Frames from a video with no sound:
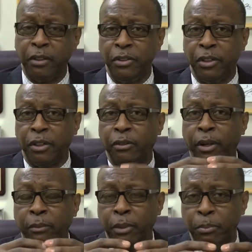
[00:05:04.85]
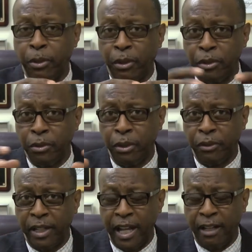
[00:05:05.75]
on your credit report.
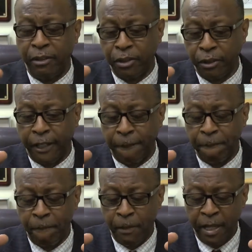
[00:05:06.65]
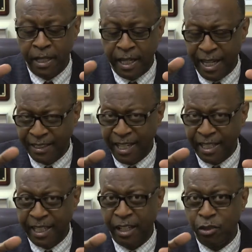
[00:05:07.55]
$200. Okay. Now let's
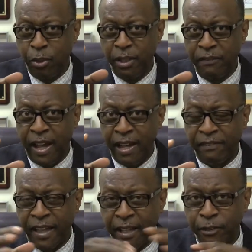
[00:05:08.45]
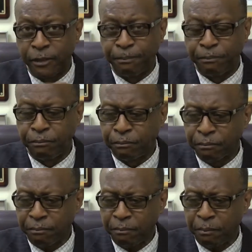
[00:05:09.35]
take it to $25,000.
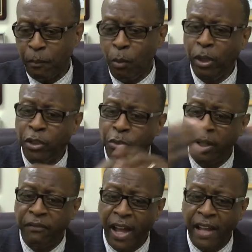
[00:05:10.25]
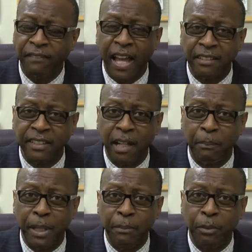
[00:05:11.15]
Well, a $25,000
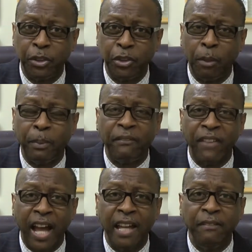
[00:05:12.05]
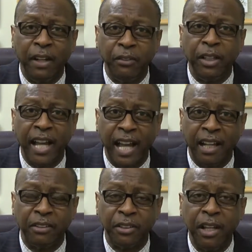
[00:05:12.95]
payment will show up at
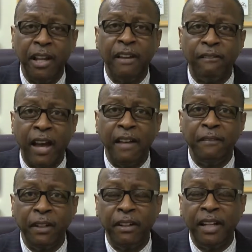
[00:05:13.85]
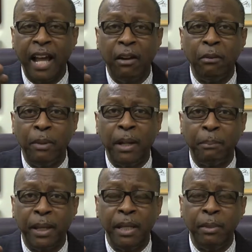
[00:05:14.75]
$500. $500 a month
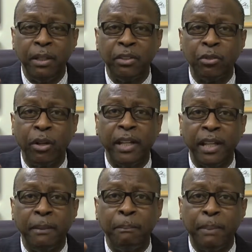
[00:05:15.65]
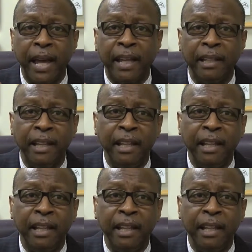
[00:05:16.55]
payment is going to impact